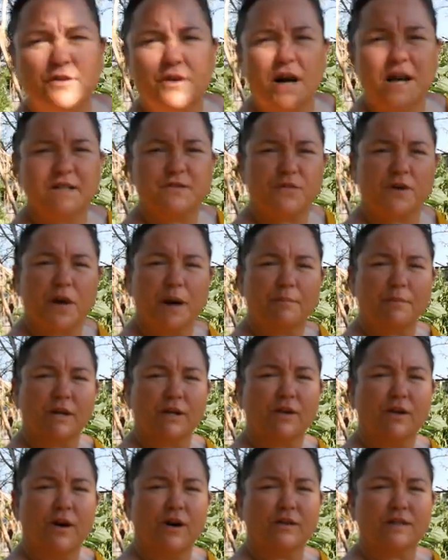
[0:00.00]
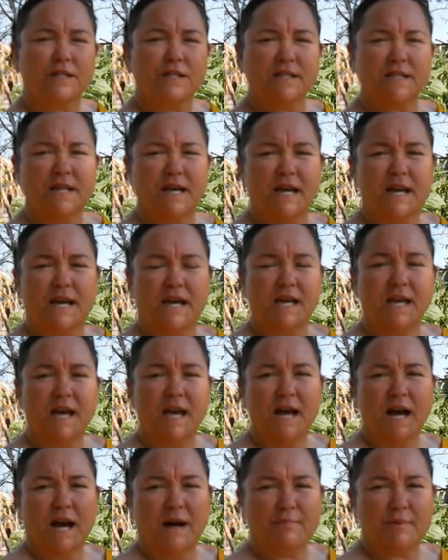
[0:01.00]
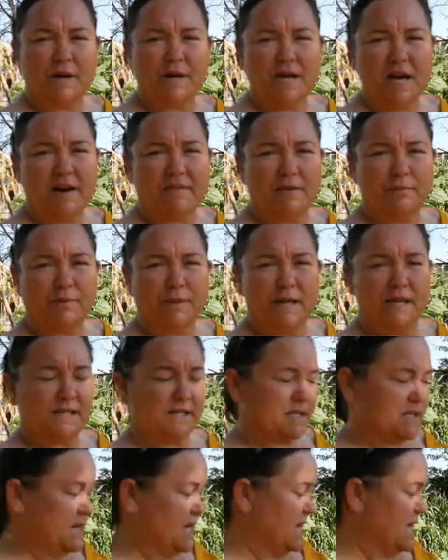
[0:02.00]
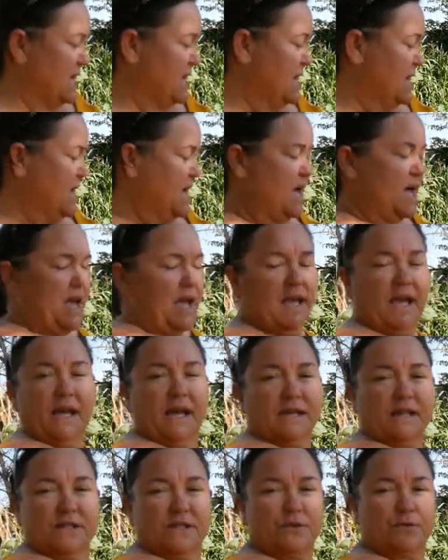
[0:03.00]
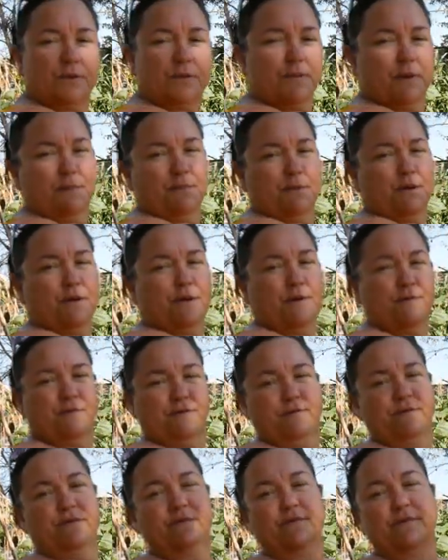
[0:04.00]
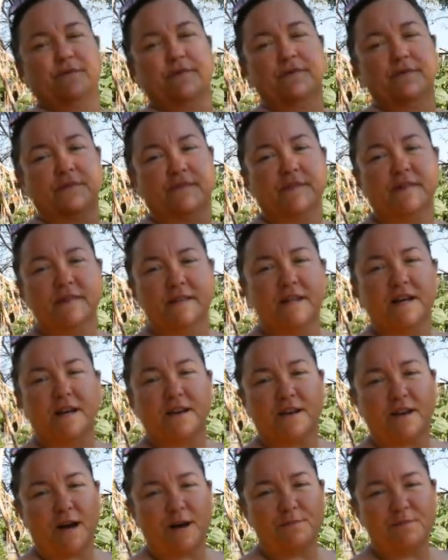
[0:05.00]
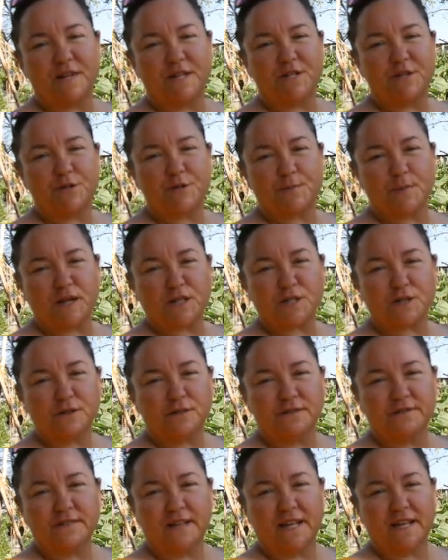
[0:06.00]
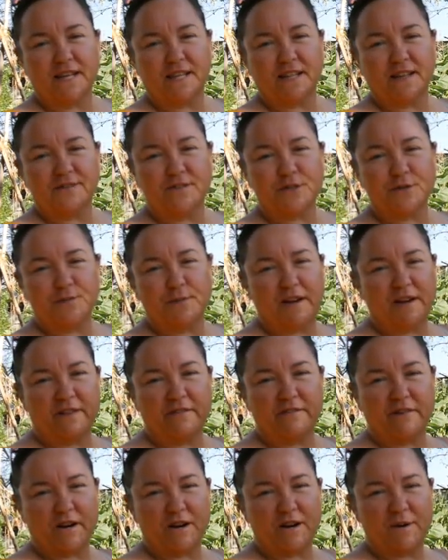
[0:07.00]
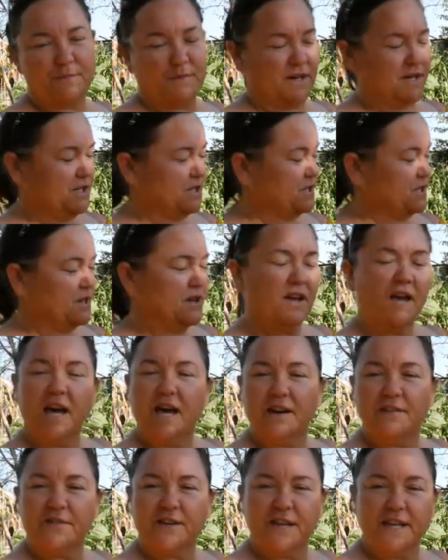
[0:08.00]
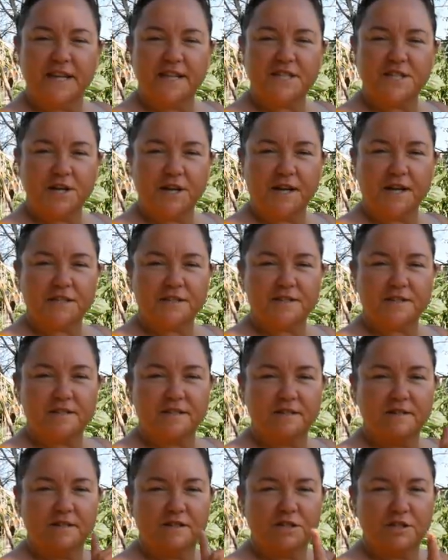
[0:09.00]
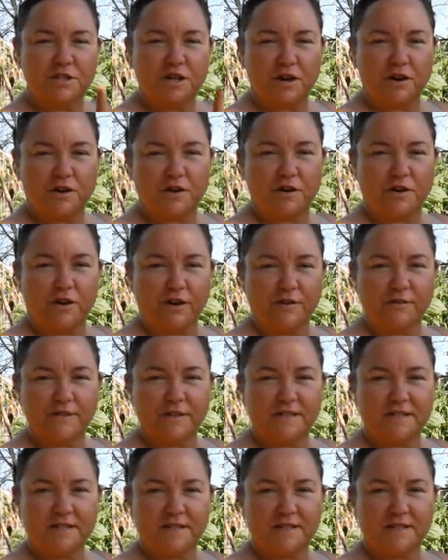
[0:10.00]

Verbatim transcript: guys for coming along today. I pray you have a blessed day and remember God made you special and he loves you very much and if you get a chance, share your harvest.